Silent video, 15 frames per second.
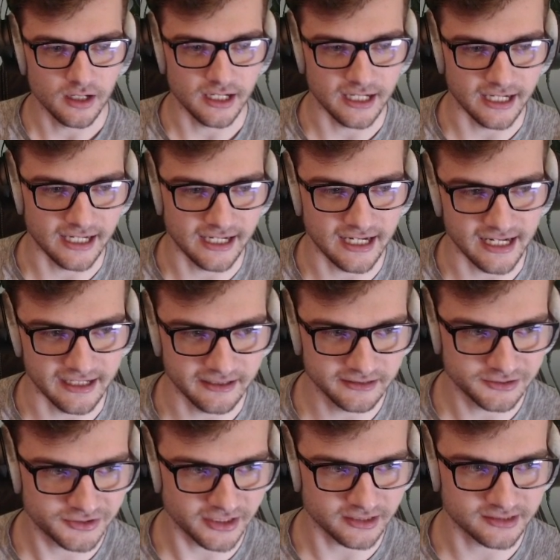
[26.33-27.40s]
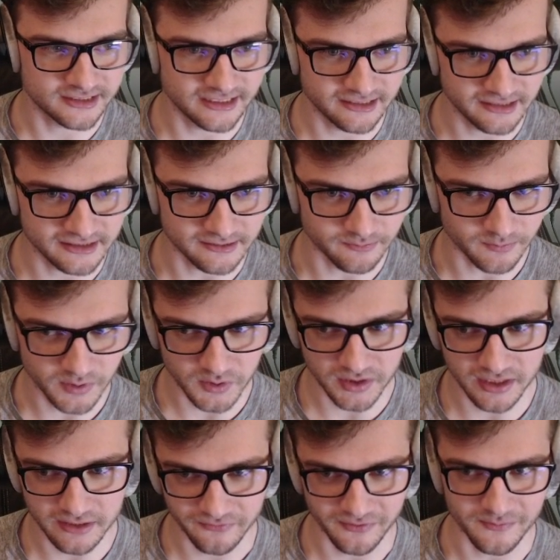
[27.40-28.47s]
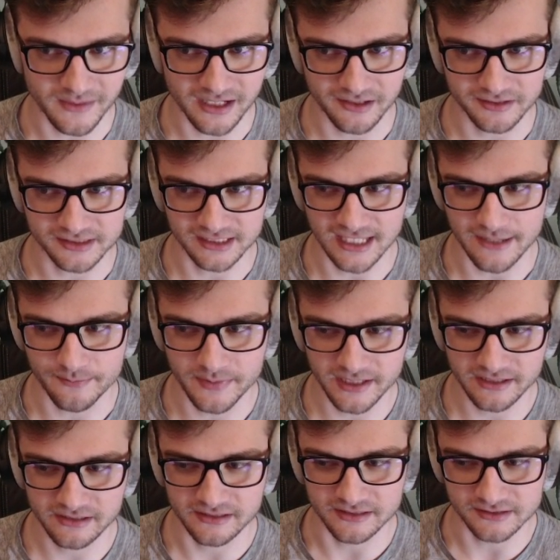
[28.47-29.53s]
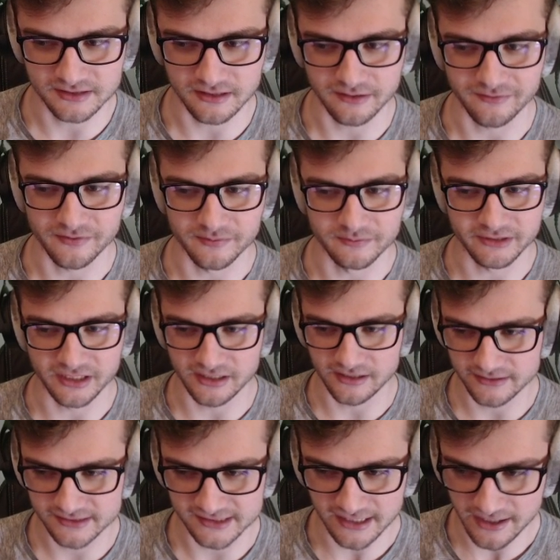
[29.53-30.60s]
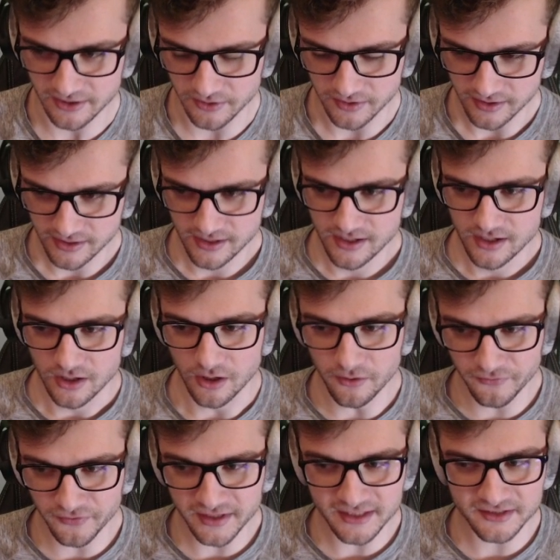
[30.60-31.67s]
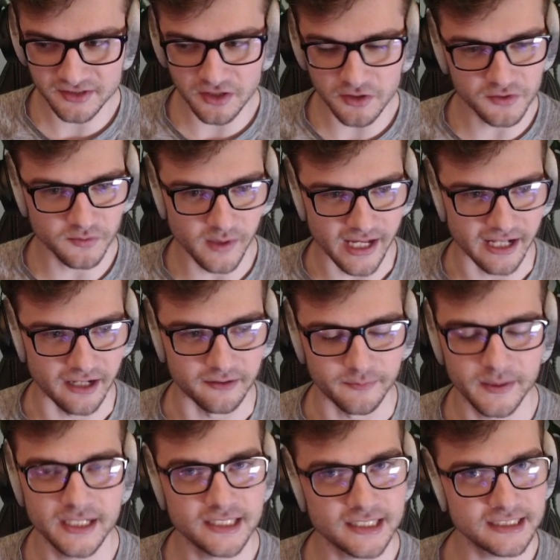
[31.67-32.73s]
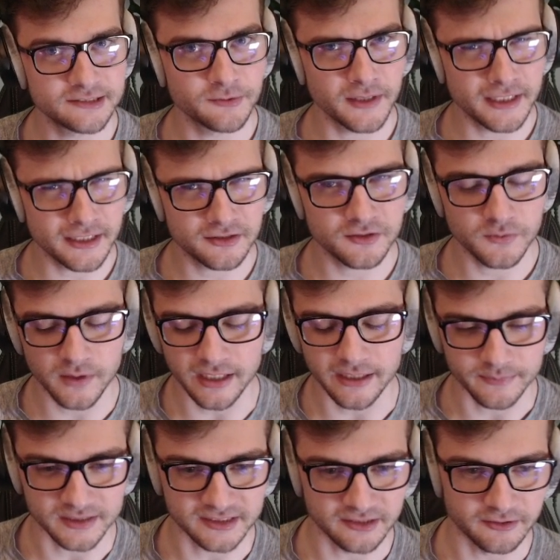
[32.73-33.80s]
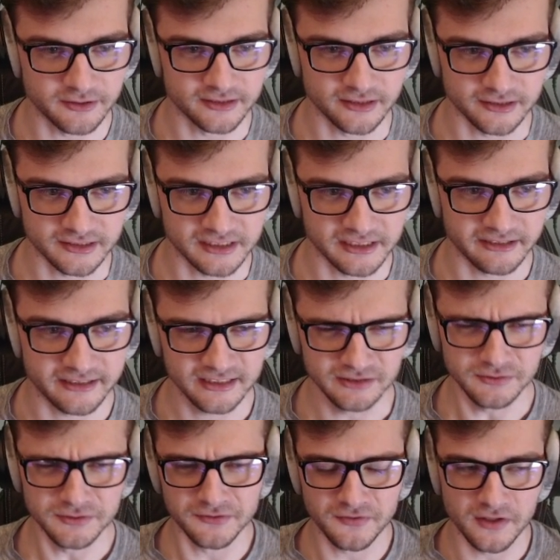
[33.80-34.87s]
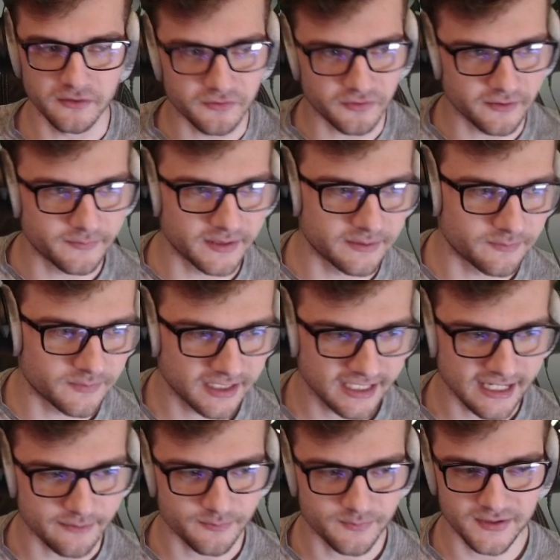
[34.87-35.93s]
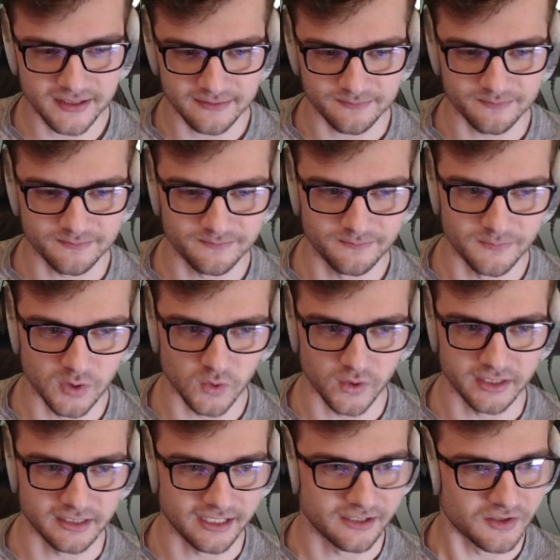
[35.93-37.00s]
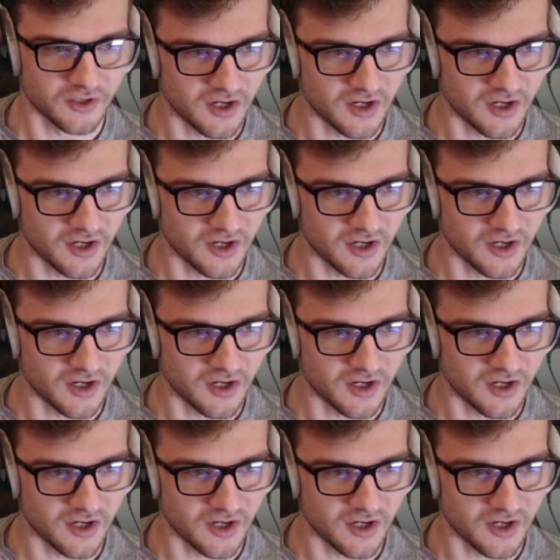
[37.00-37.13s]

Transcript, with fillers: uh, I heard Truck Series and building up from there is a lot better than starting from Dirt, so hopefully this goes well. But at least we did do one episode in Dirt Series. It was fun for a bit, but it got pretty boring later